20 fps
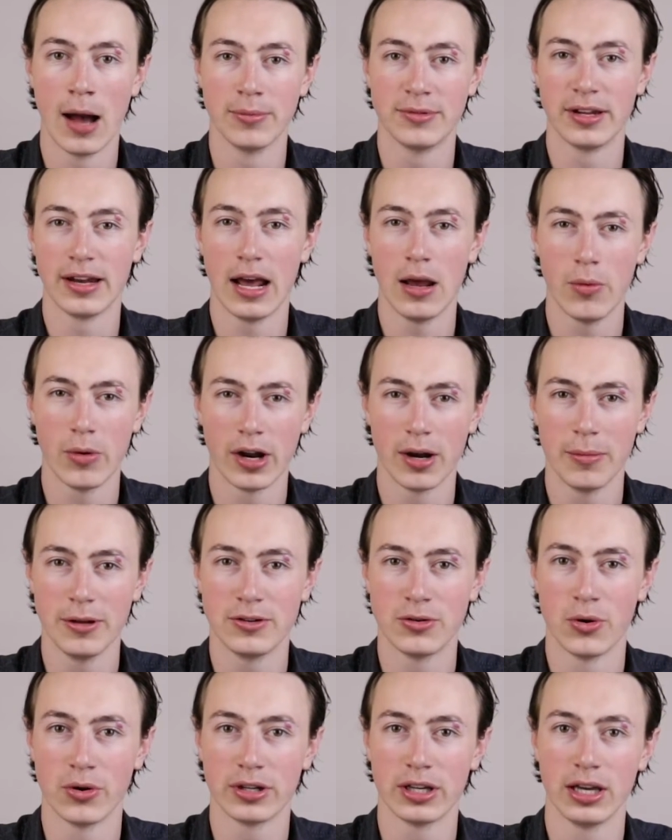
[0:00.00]
Today, we're going to be
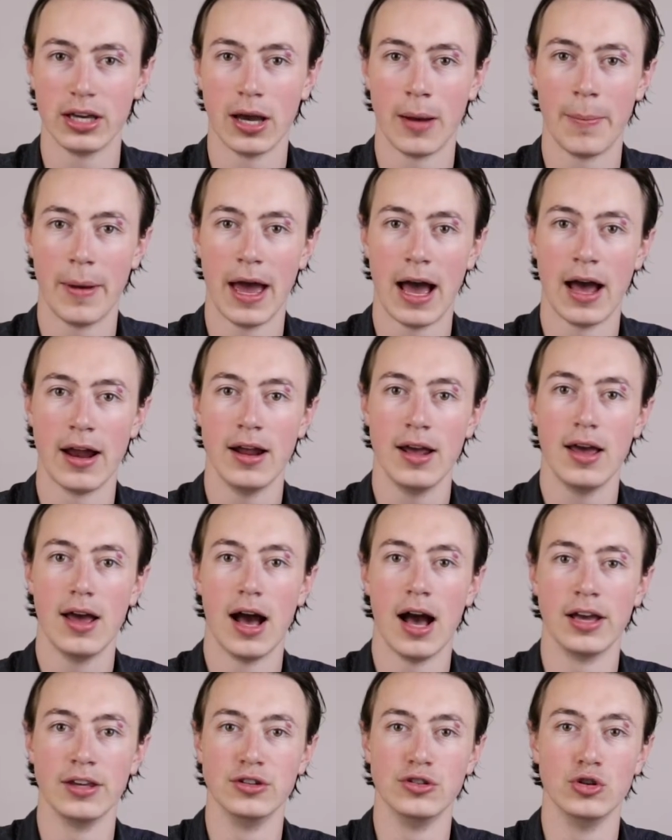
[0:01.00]
talking about
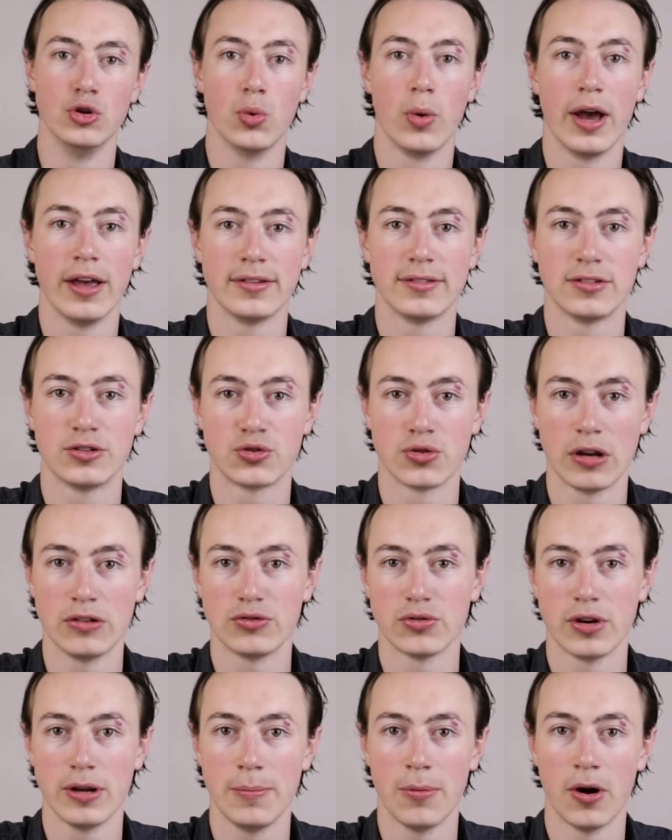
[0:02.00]
US
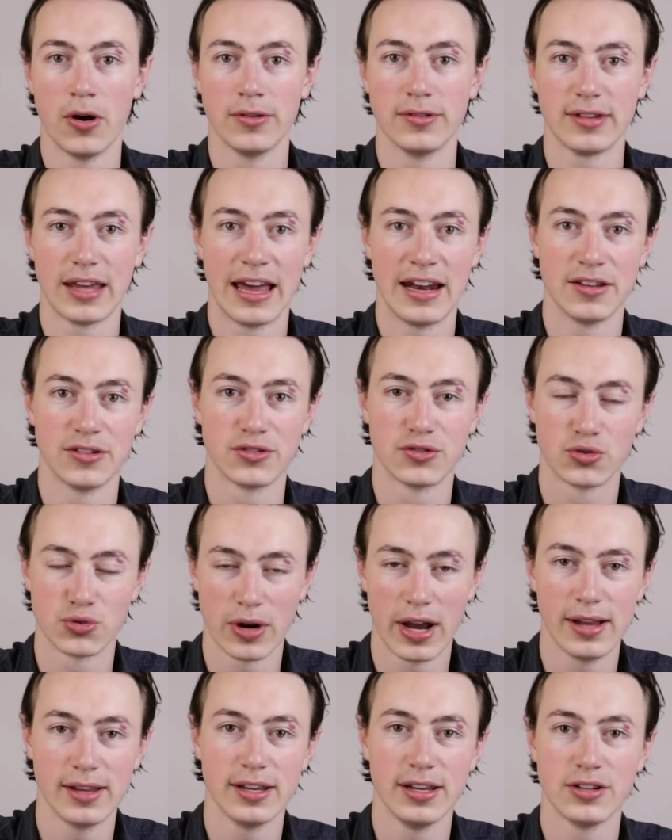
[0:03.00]
treasury bonds and
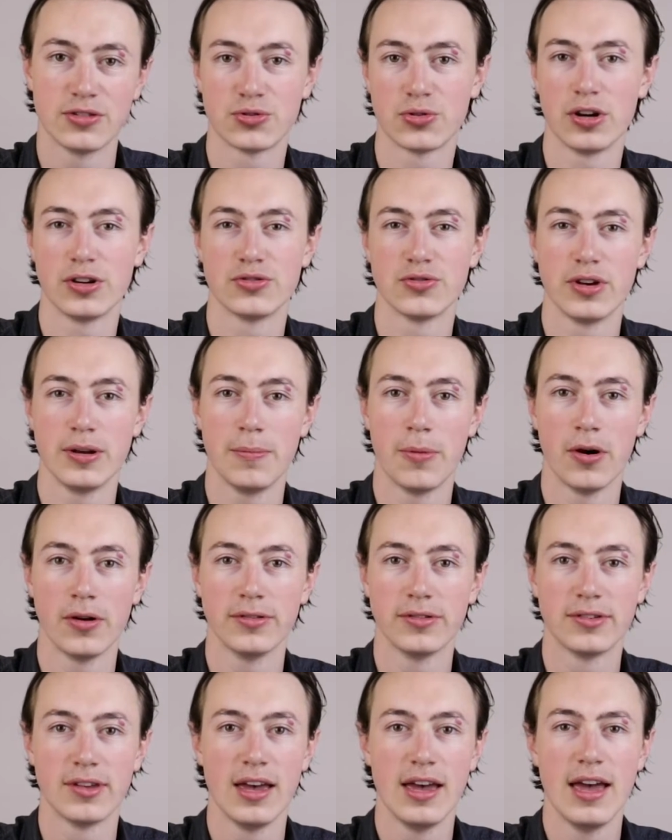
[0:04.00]
Australian treasury
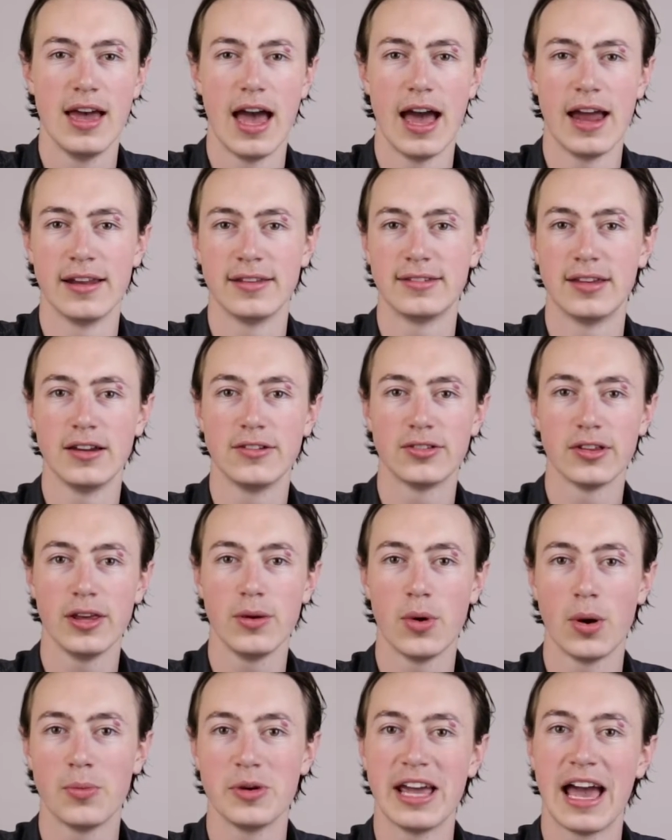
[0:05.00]
bonds. And essentially,
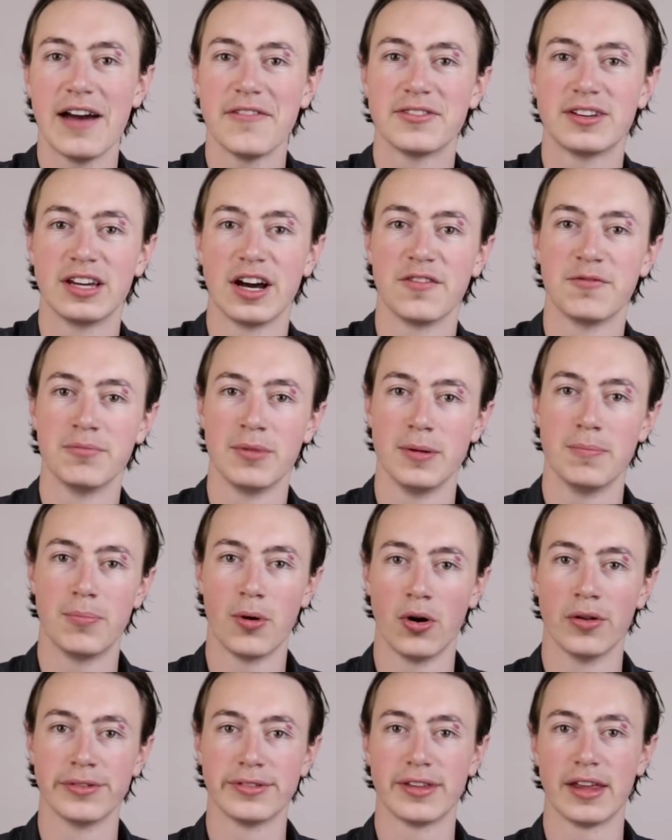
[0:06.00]
when we have government
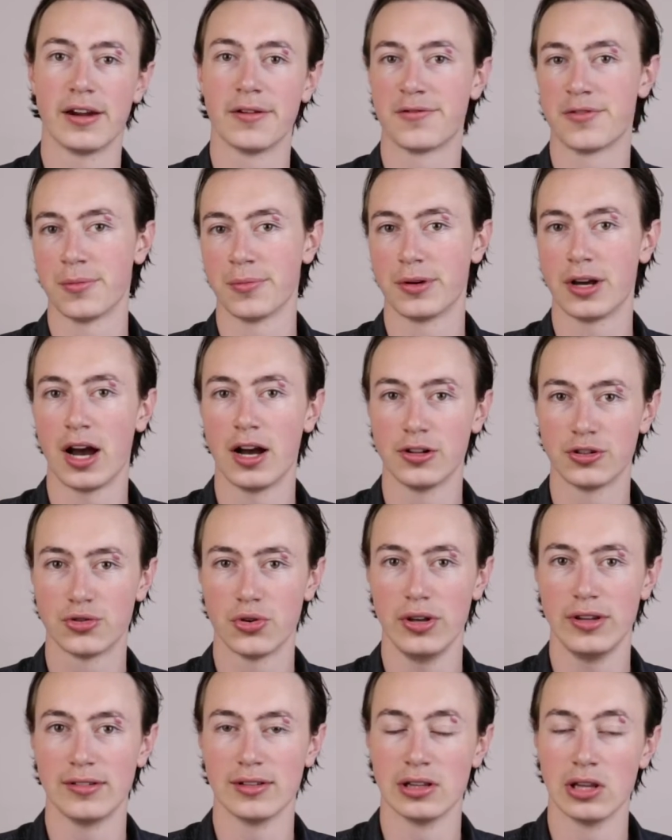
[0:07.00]
bonds that are from
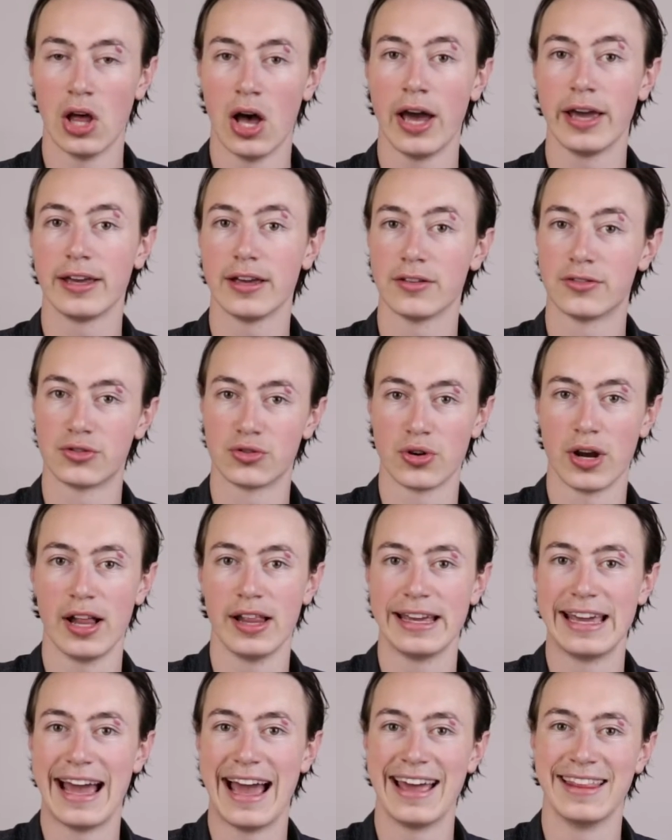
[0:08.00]
countries like
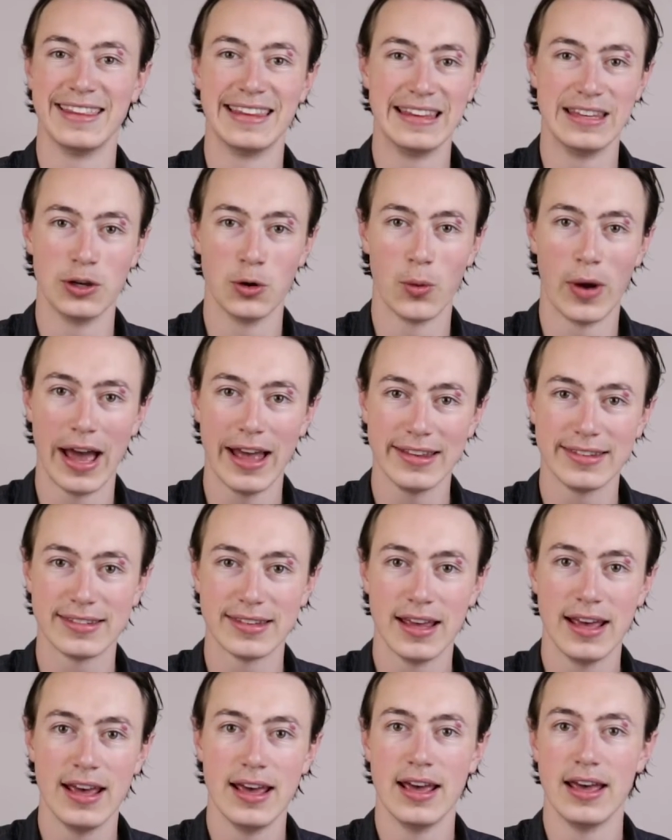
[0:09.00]
Australia and the US,
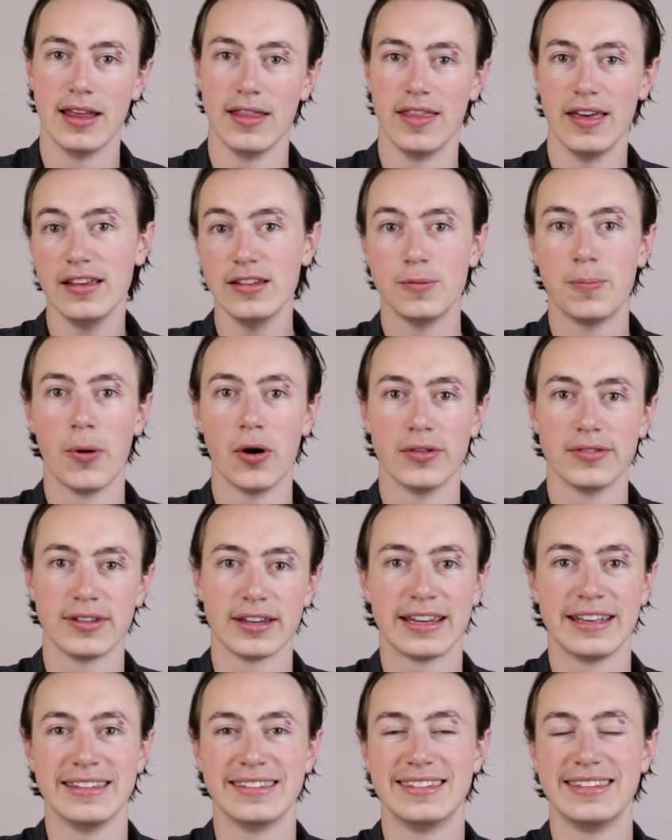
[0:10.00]
these bonds are
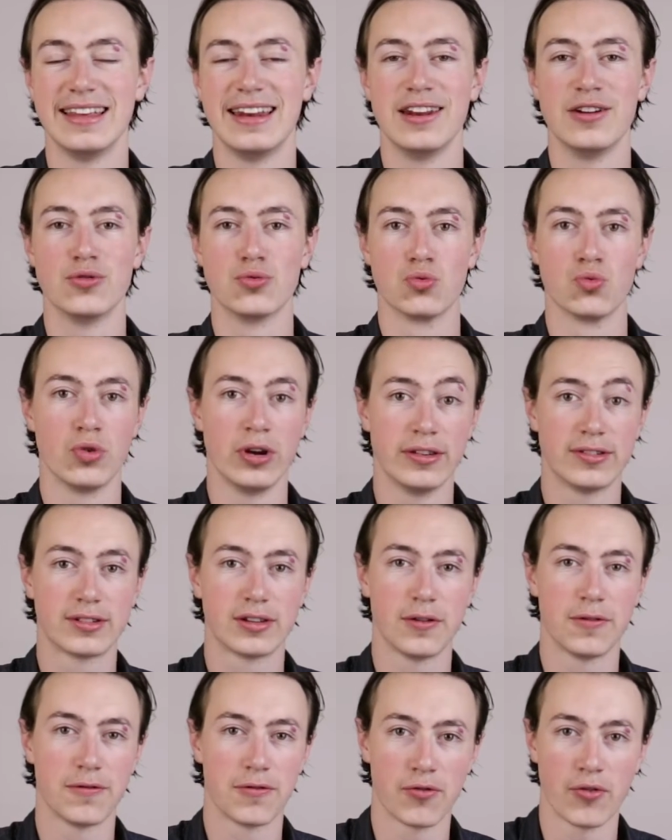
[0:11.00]
considered
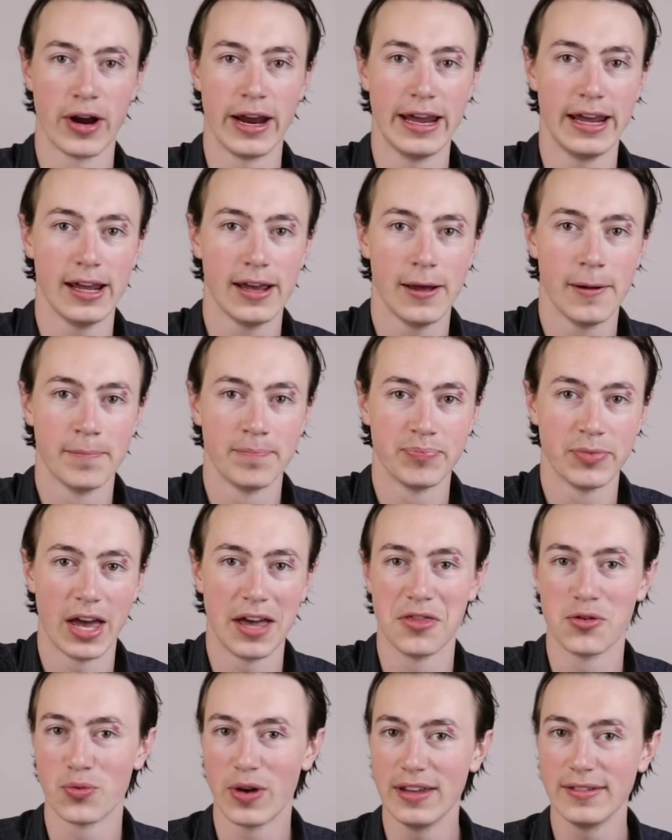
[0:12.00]
risk-free.
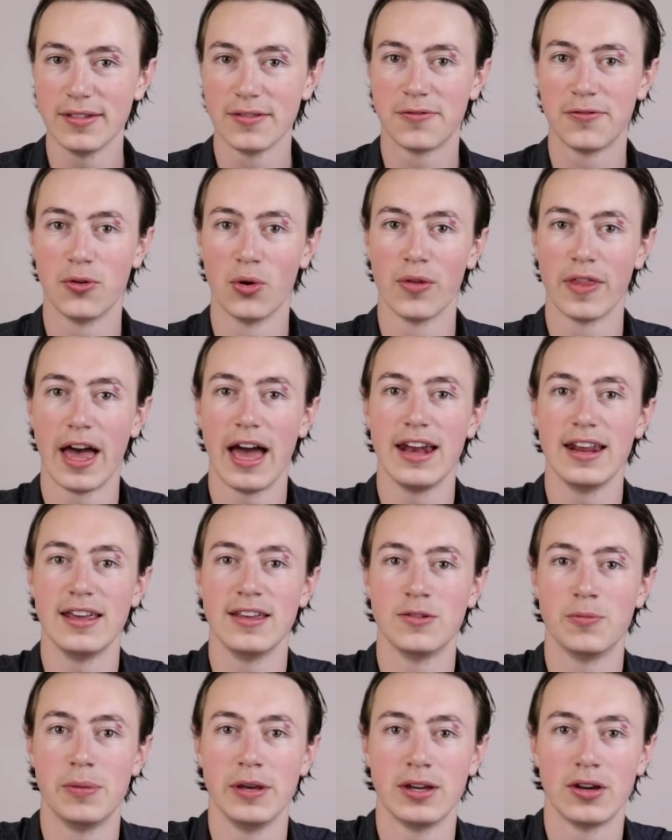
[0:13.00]
And the reason for that
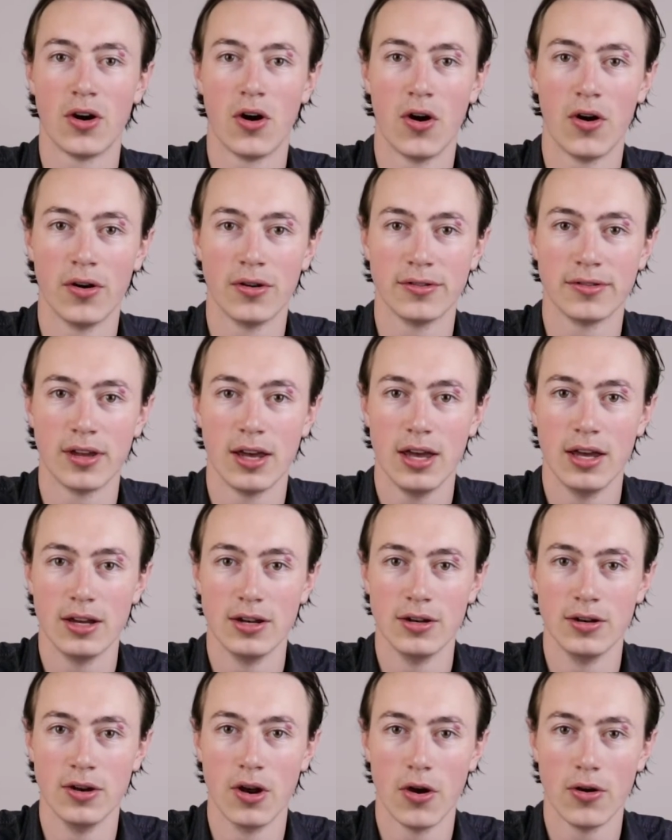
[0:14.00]
is because
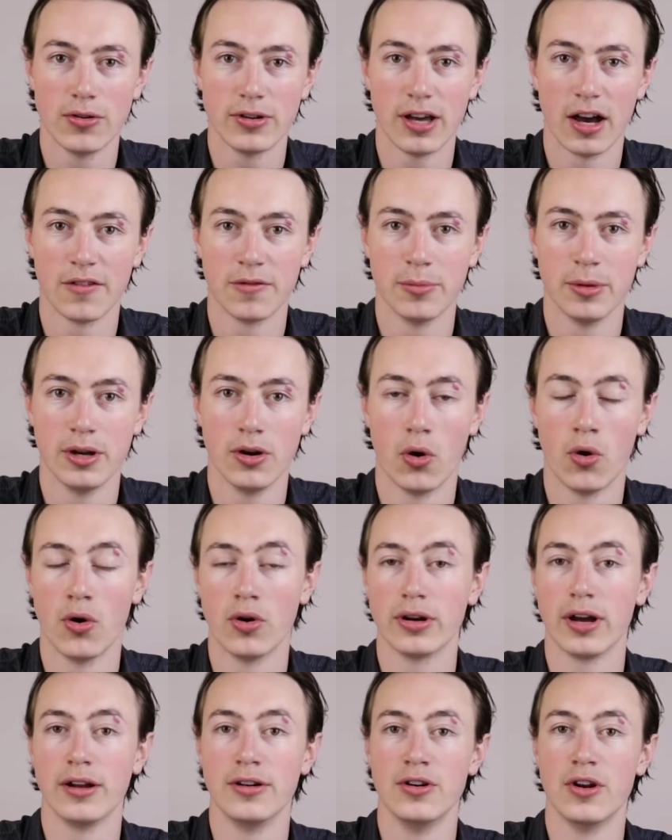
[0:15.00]
no government,
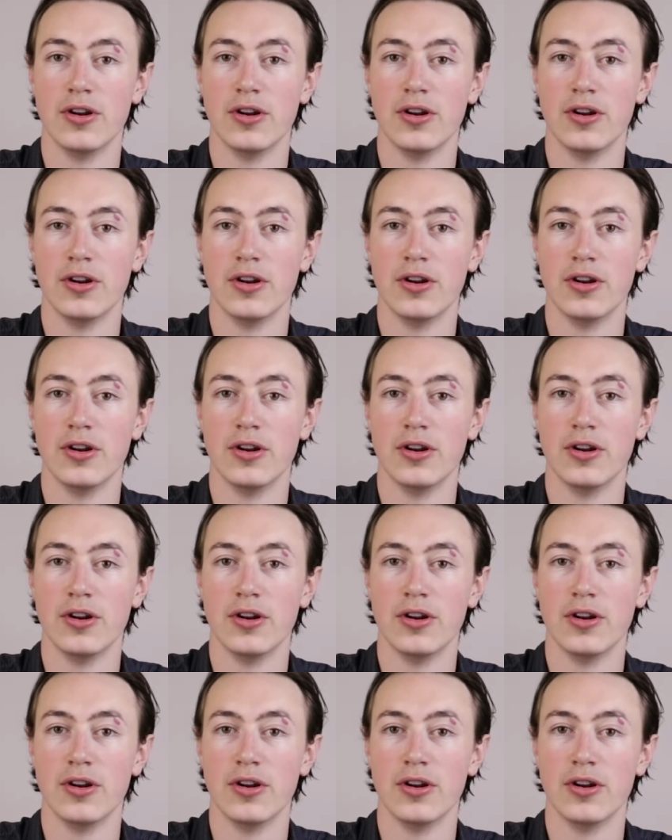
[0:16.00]
or